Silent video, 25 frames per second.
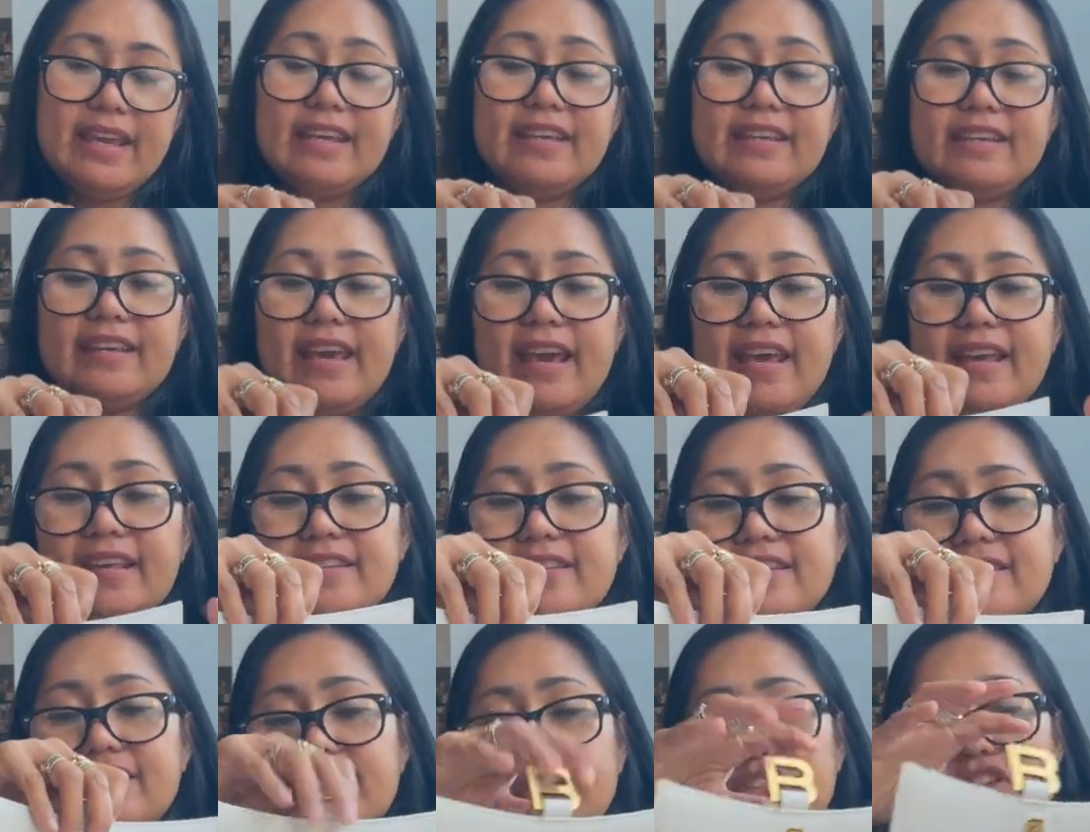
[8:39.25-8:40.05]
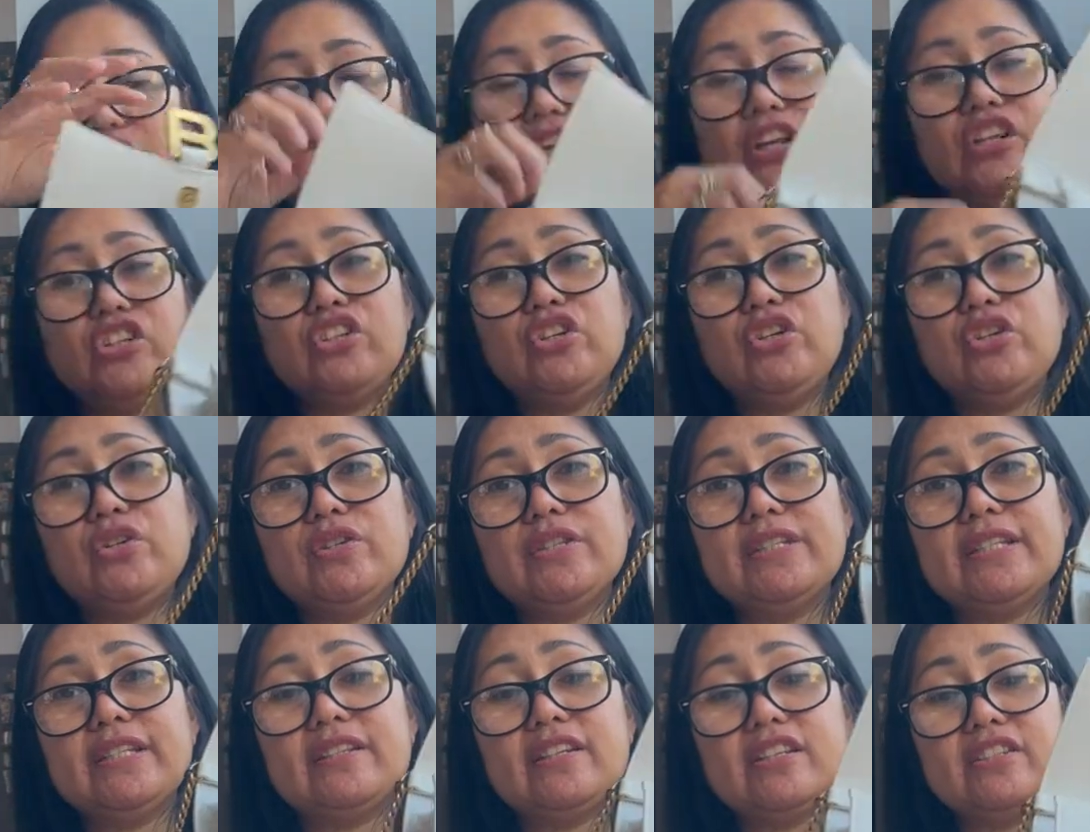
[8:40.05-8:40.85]
Yes, you can
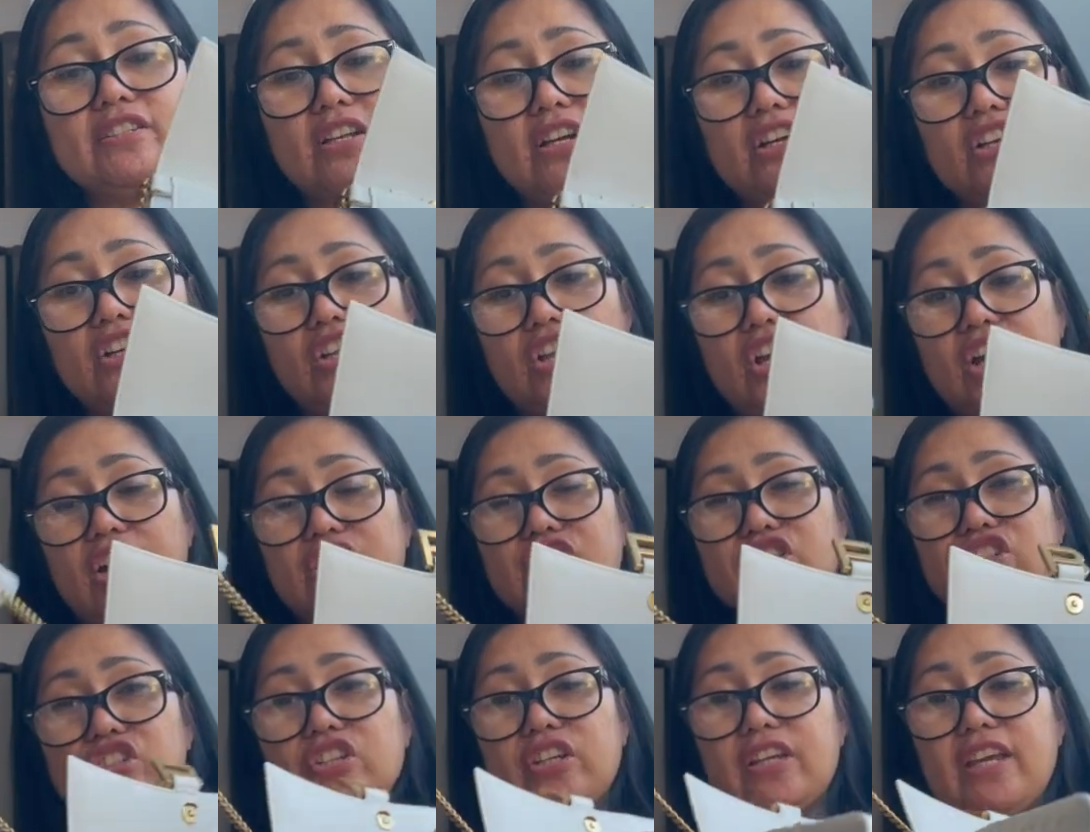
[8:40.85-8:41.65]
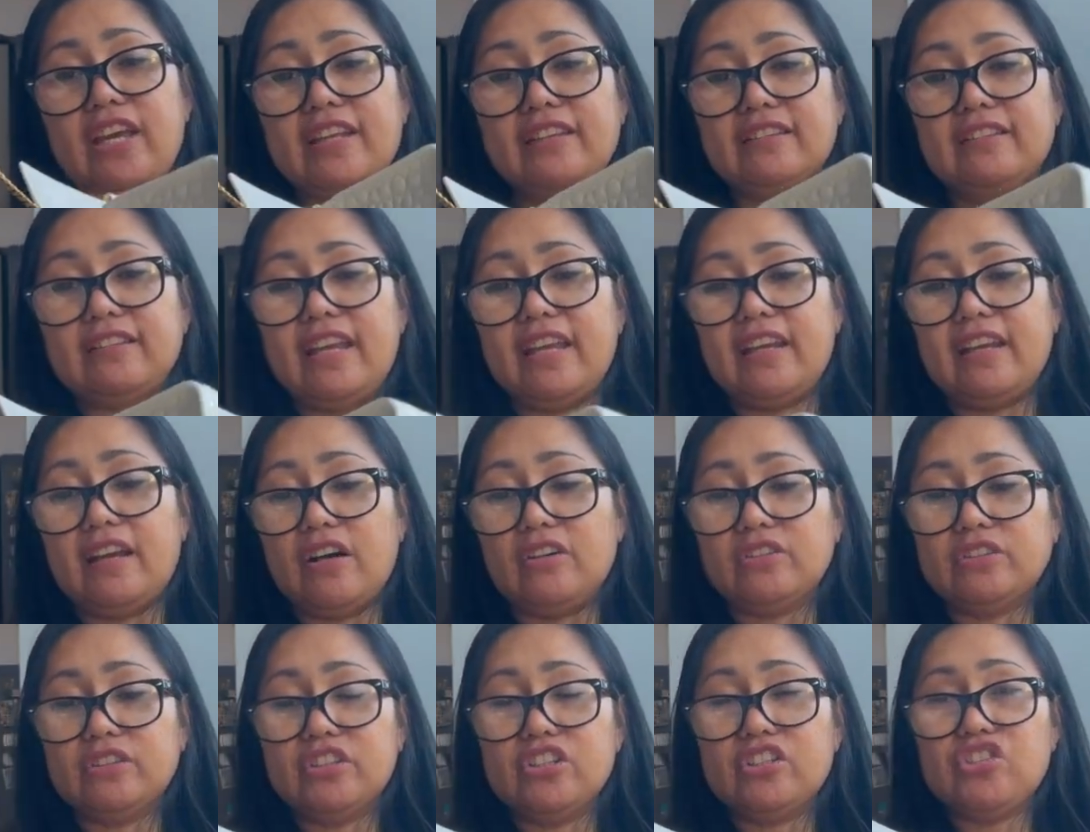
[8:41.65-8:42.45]
use it as a clutch. You can take
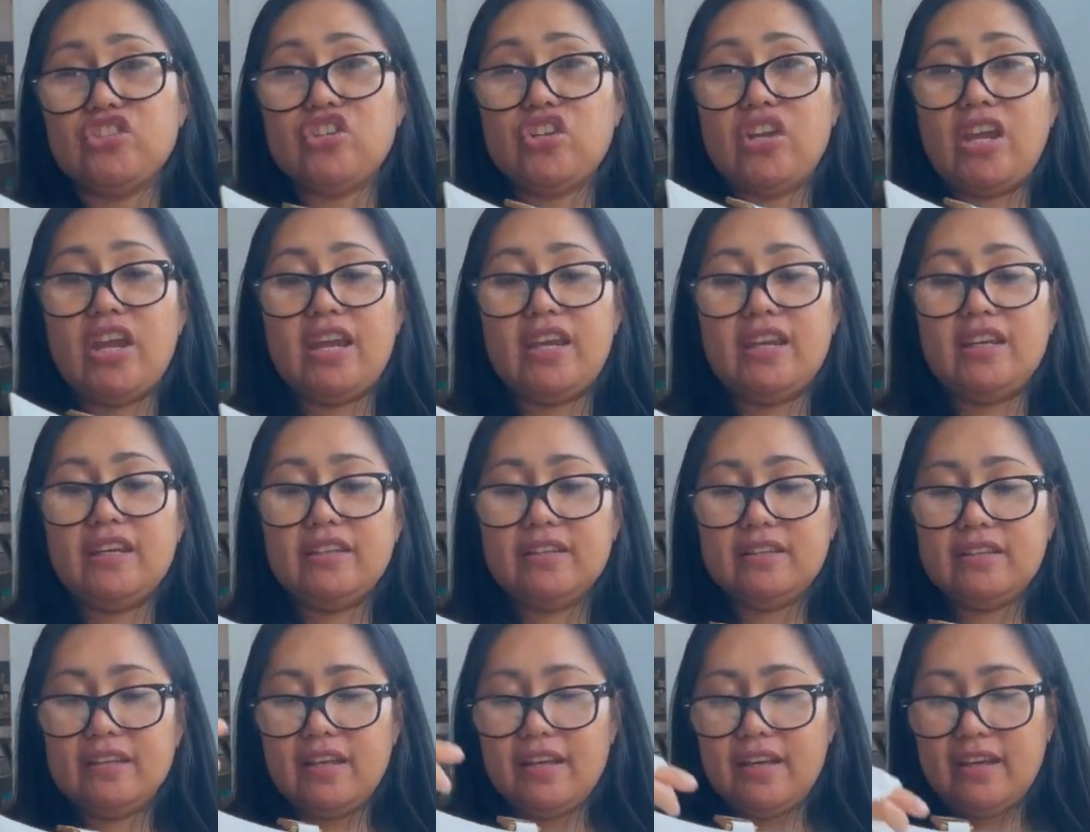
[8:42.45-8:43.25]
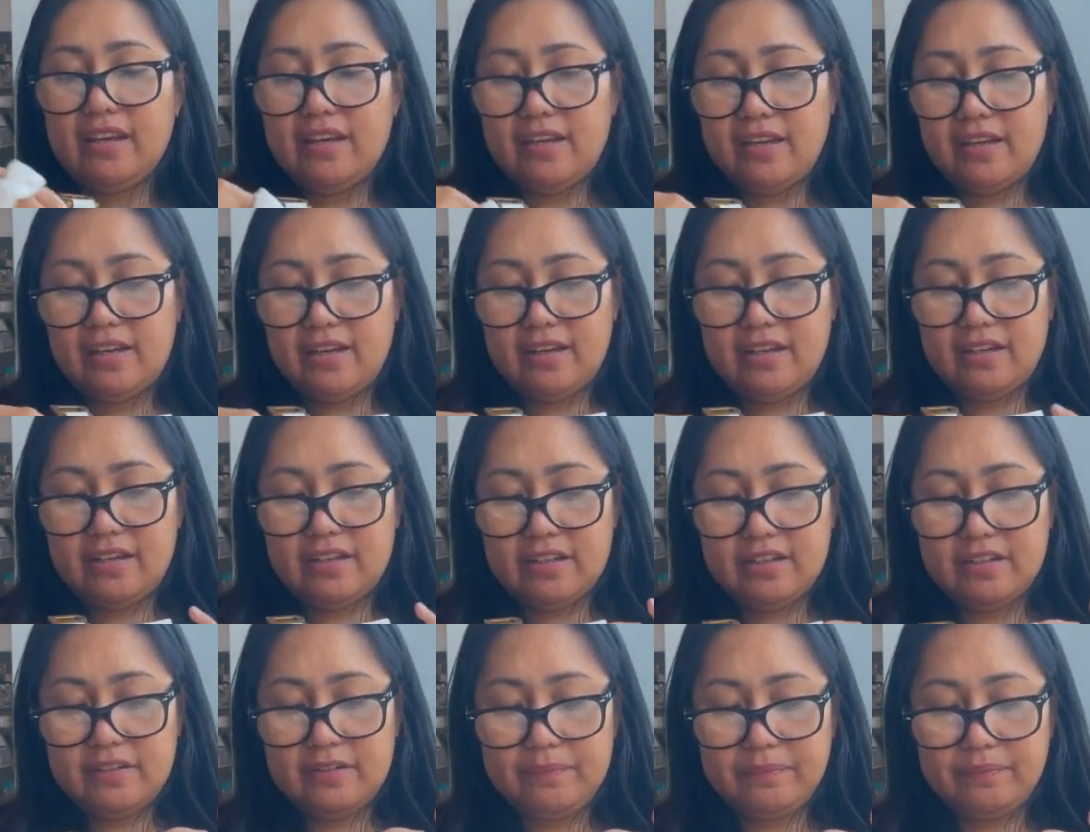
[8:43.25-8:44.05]
out the chain
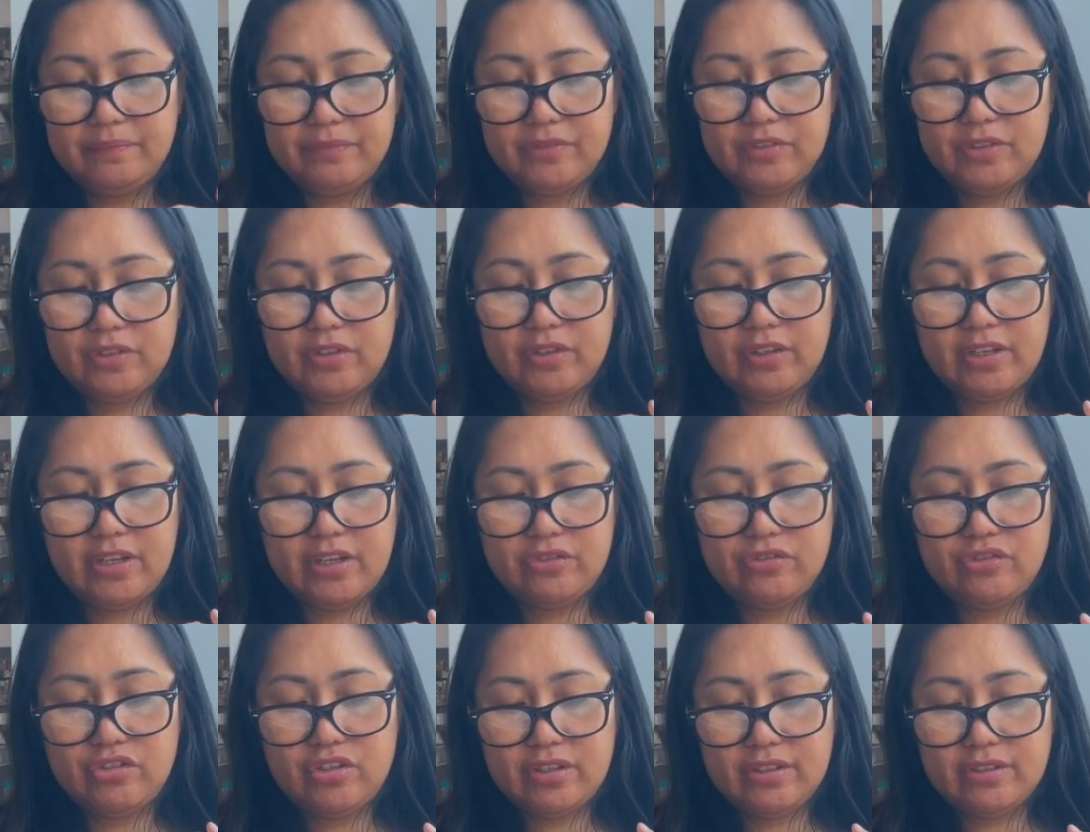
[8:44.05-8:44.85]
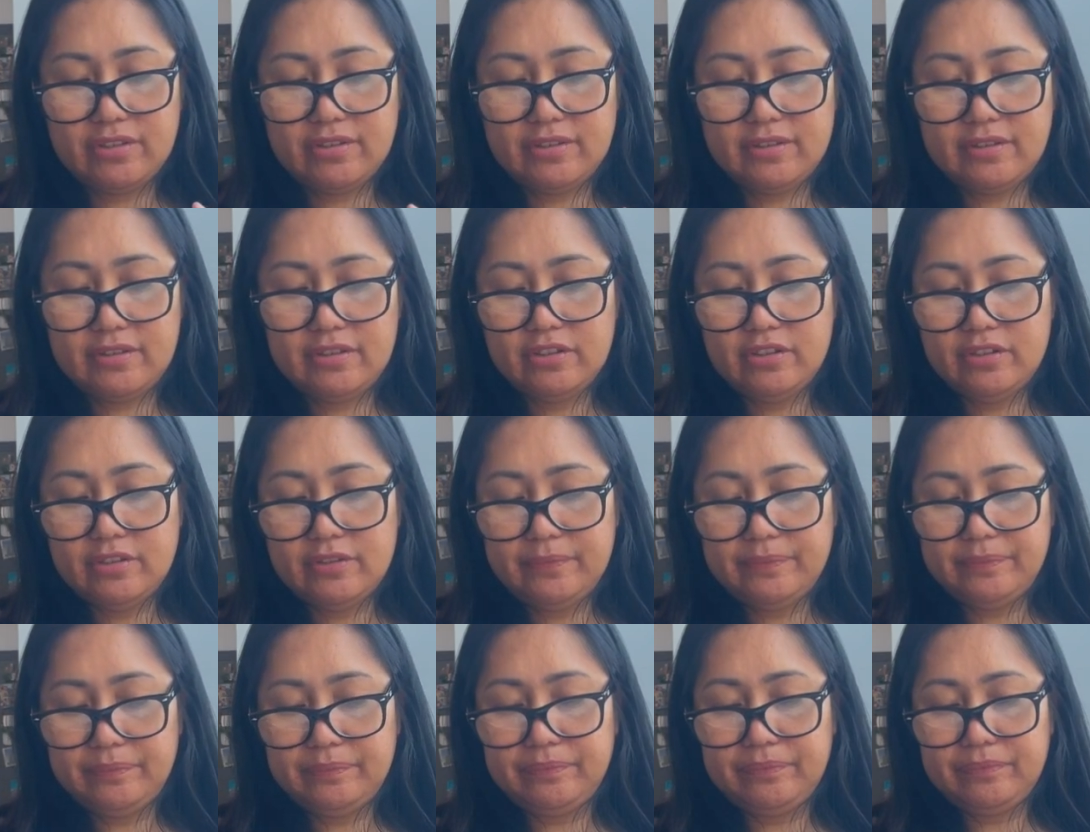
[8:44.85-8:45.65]
here. You can just
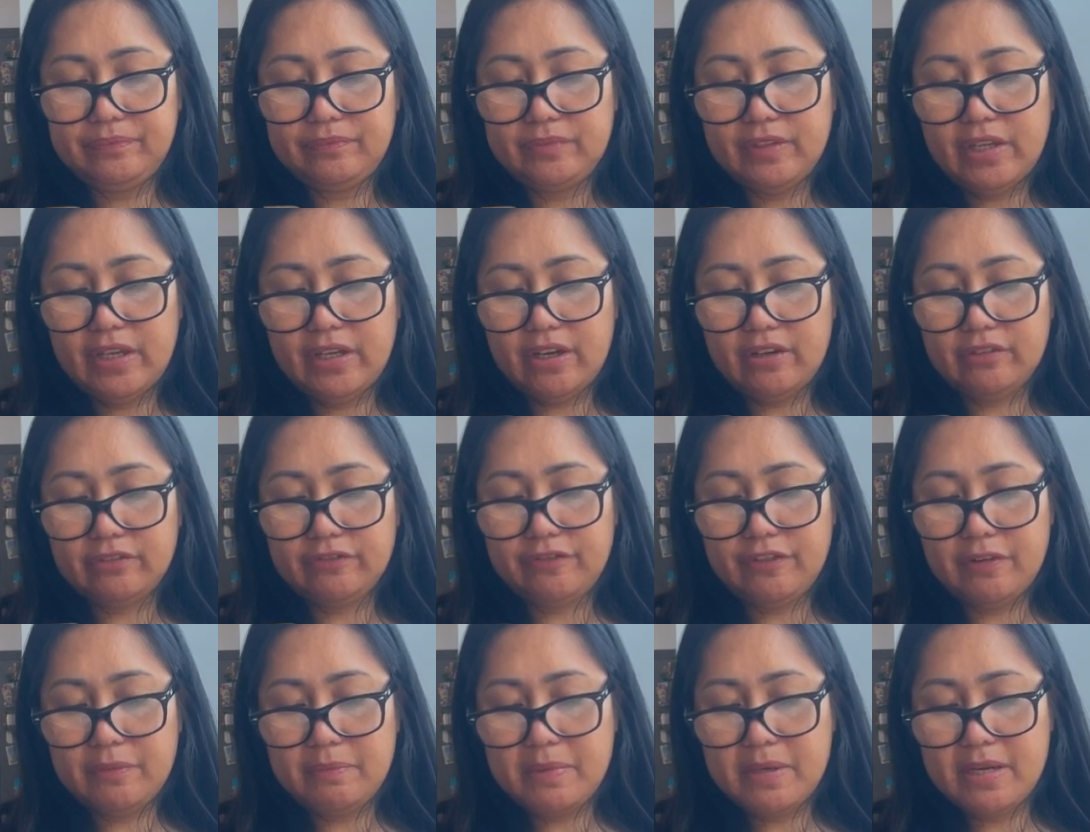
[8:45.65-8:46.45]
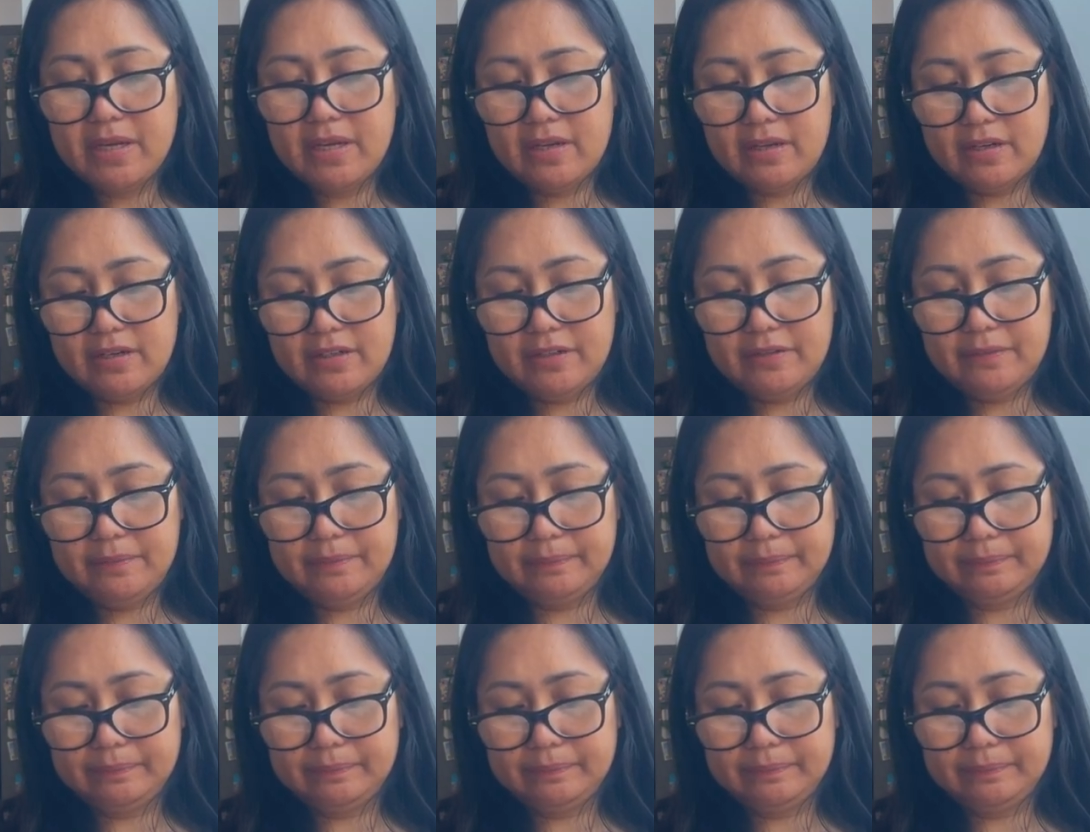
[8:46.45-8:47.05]
take out from here.